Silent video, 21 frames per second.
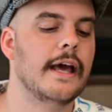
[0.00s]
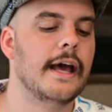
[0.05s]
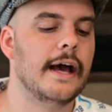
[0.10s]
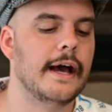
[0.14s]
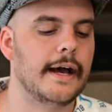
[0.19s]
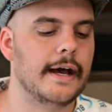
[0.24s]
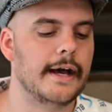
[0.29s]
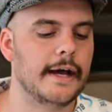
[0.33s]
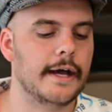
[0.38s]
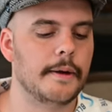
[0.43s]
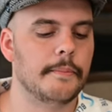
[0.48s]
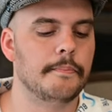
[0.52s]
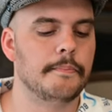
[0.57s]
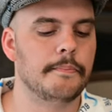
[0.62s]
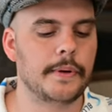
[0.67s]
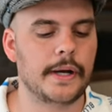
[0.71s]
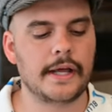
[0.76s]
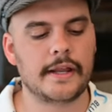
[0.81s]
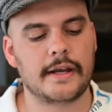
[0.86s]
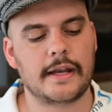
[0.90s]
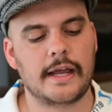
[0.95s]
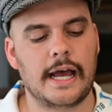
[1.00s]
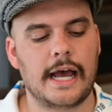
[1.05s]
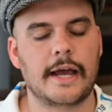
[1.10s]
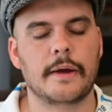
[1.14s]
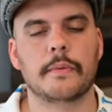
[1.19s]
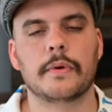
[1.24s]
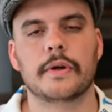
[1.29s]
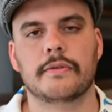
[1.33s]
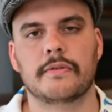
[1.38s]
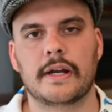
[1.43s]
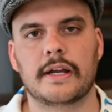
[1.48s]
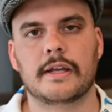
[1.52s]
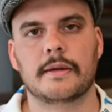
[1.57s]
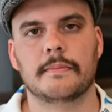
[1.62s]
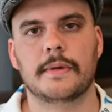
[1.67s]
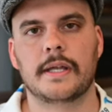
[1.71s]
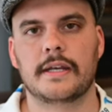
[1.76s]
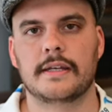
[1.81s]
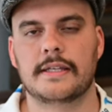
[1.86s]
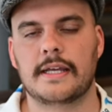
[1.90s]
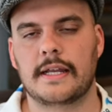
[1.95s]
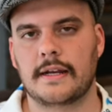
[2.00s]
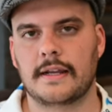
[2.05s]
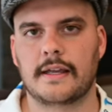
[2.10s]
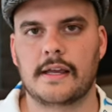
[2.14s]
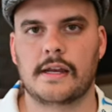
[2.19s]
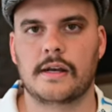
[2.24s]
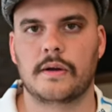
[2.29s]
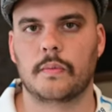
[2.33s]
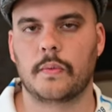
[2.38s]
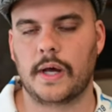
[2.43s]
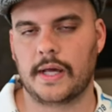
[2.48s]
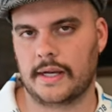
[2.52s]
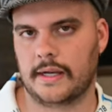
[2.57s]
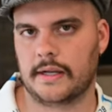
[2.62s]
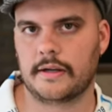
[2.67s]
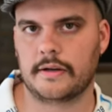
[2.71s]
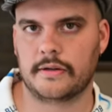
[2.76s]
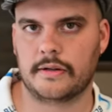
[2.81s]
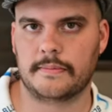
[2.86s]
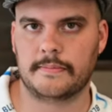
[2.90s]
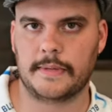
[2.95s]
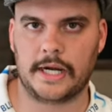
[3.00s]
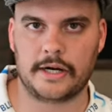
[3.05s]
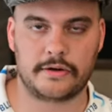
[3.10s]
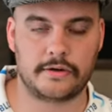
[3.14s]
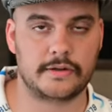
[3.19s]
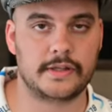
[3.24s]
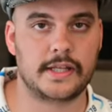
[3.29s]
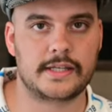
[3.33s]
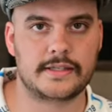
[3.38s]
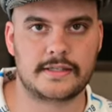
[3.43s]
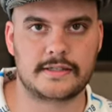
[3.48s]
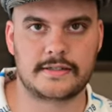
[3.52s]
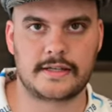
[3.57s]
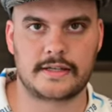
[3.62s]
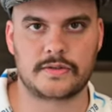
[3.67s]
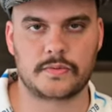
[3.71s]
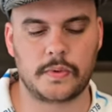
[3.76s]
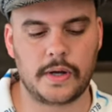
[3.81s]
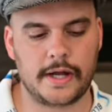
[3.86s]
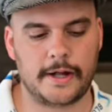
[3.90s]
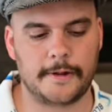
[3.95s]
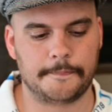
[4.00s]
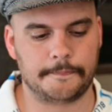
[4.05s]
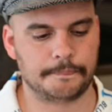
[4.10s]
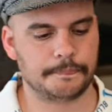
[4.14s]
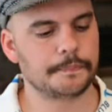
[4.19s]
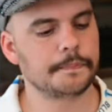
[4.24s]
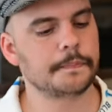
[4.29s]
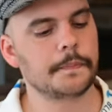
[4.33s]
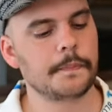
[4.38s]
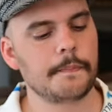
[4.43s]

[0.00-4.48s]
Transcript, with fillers: Uh, but I would recommend dedicated wide angle and macro lenses as well.